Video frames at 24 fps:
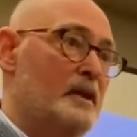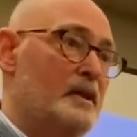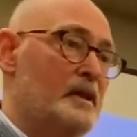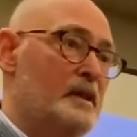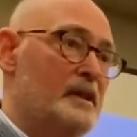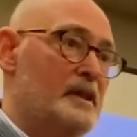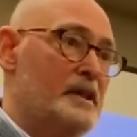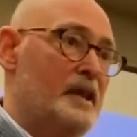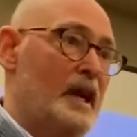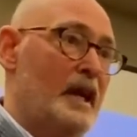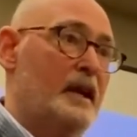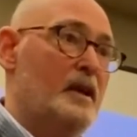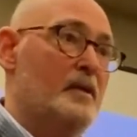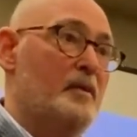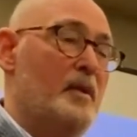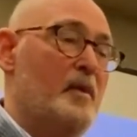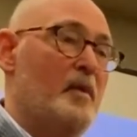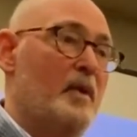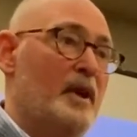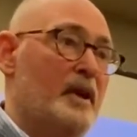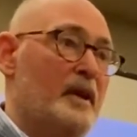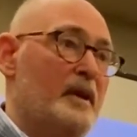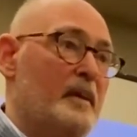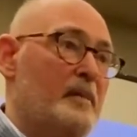Second, we
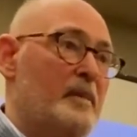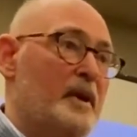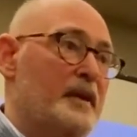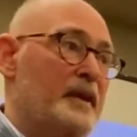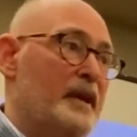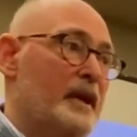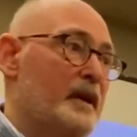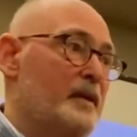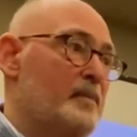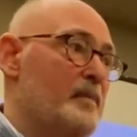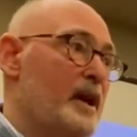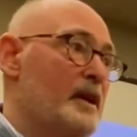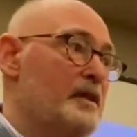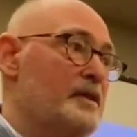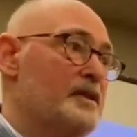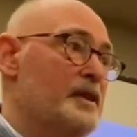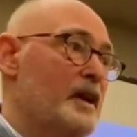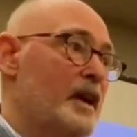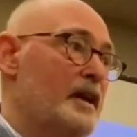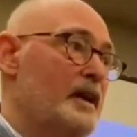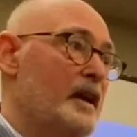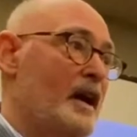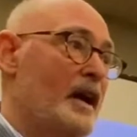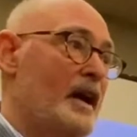wanted them to think Mount
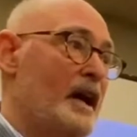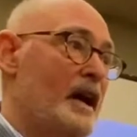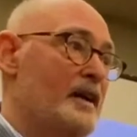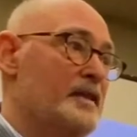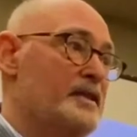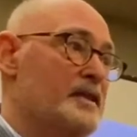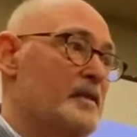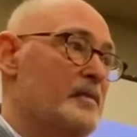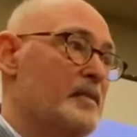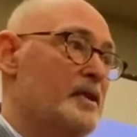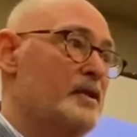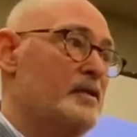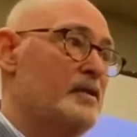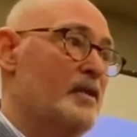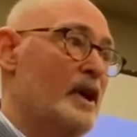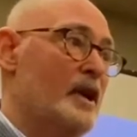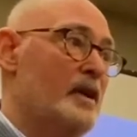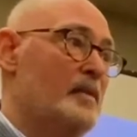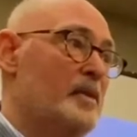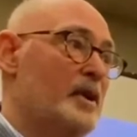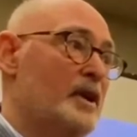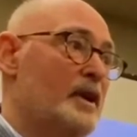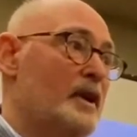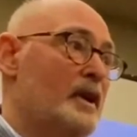Sinai has some
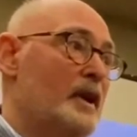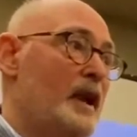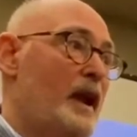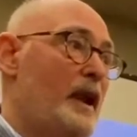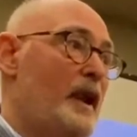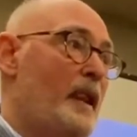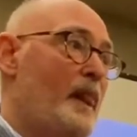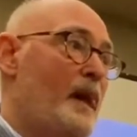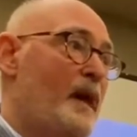incredible